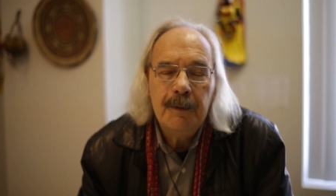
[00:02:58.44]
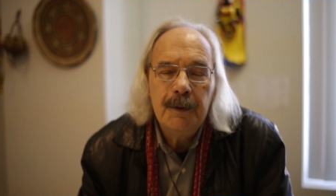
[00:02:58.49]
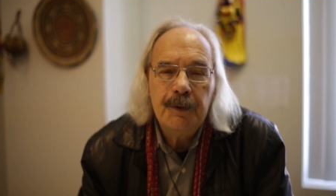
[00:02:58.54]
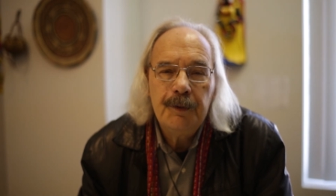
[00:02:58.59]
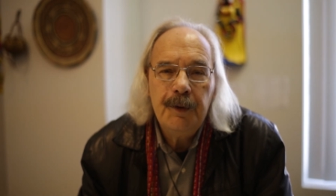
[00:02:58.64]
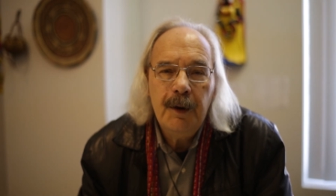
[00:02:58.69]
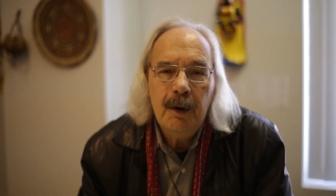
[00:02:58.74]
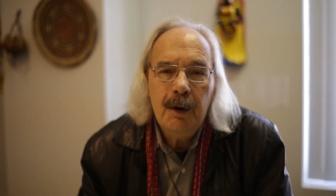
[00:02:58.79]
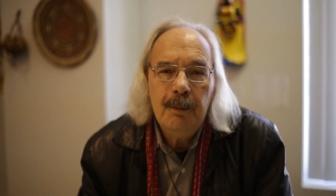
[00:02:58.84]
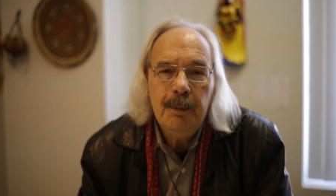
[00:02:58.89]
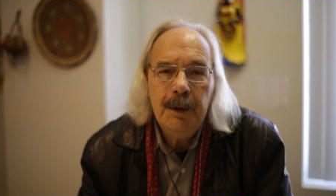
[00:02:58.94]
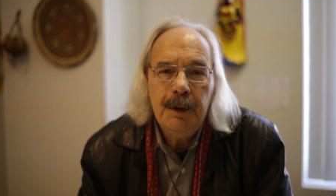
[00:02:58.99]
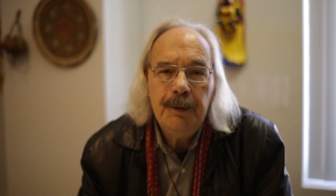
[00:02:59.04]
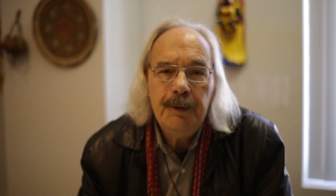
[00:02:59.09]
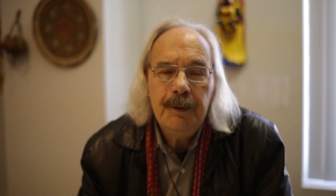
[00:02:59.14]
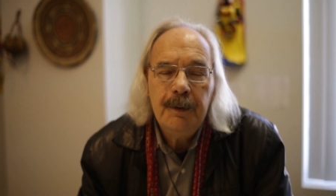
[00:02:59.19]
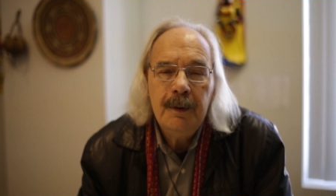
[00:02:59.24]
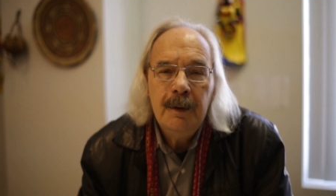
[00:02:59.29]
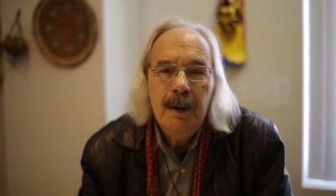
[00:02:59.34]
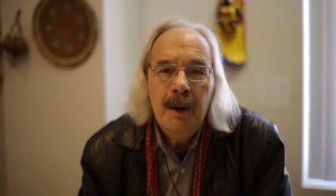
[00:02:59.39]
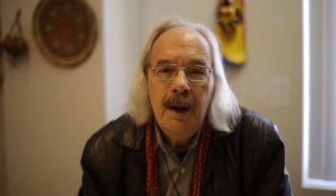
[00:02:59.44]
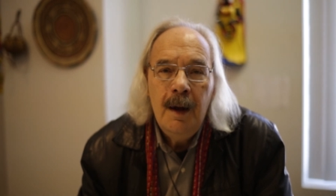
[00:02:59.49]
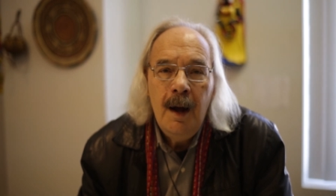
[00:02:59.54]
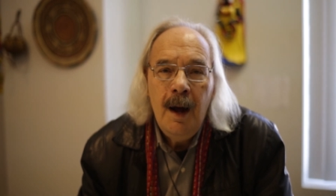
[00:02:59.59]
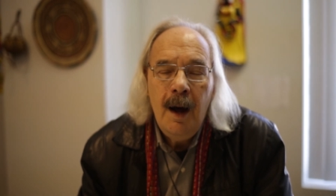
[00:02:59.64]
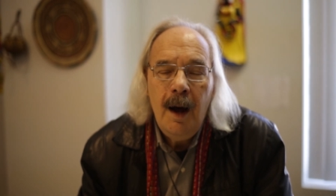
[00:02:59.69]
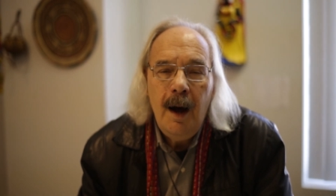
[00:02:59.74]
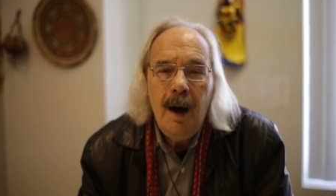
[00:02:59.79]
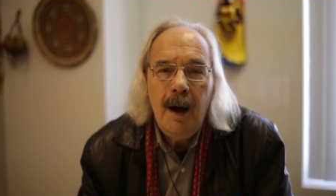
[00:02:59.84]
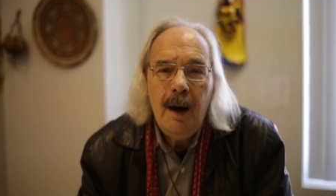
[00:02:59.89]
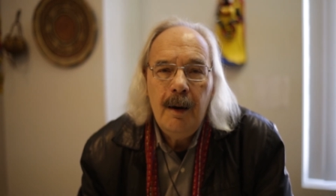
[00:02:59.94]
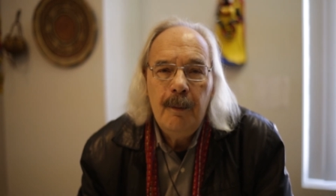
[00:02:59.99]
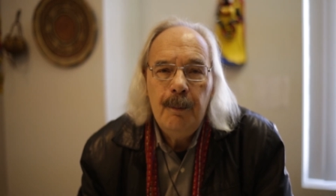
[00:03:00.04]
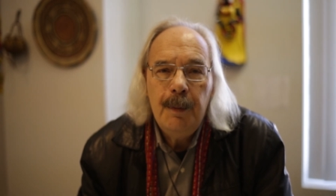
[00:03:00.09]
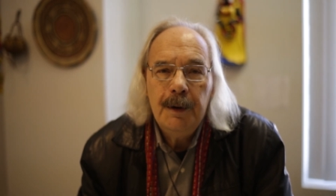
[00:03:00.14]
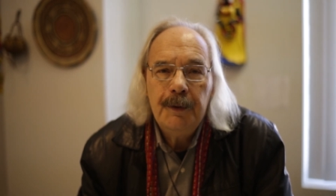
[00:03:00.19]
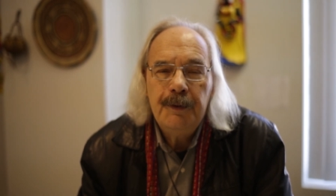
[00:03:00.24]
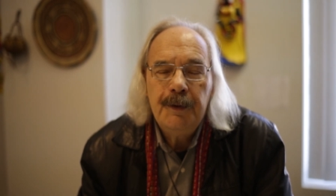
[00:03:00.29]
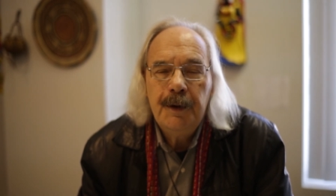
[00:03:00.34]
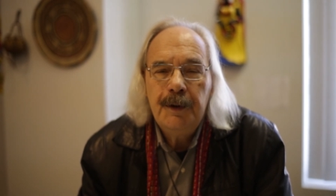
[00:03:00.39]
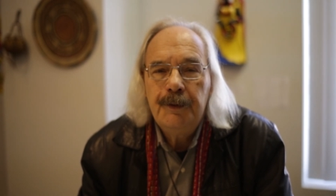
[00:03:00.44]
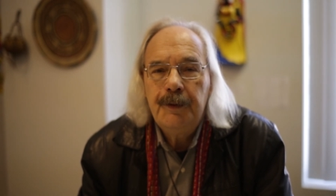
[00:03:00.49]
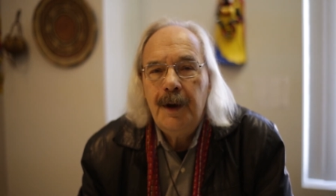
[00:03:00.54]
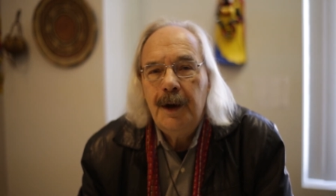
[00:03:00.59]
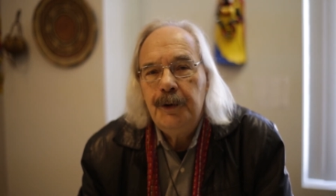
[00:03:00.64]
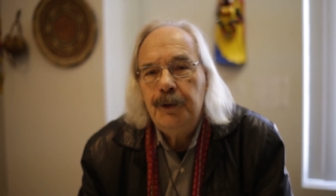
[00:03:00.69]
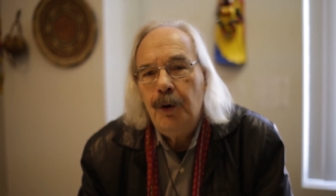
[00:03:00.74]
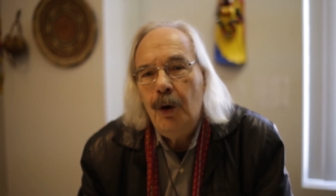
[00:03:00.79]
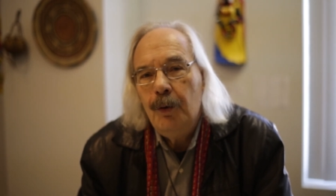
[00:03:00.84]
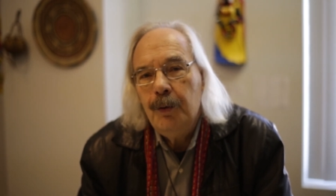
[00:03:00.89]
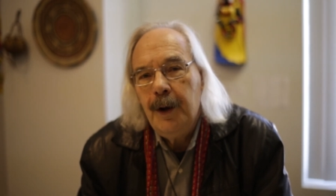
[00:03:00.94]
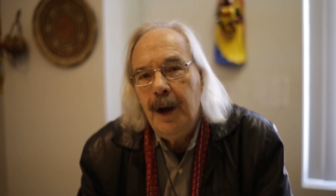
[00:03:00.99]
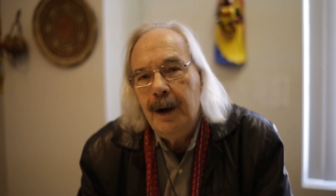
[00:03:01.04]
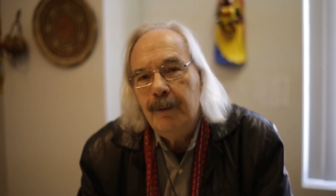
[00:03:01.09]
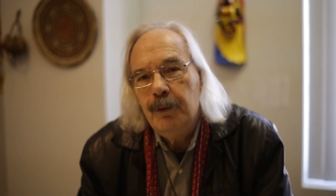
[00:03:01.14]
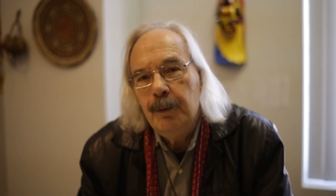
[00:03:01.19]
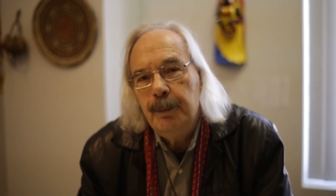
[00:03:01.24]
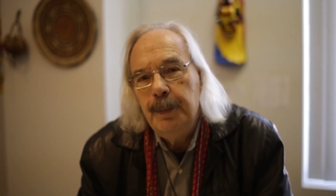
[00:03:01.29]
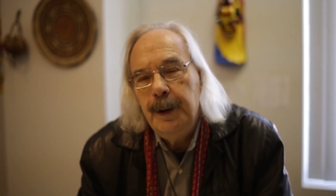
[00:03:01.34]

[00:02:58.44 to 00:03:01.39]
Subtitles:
syllabus, but since I don't have a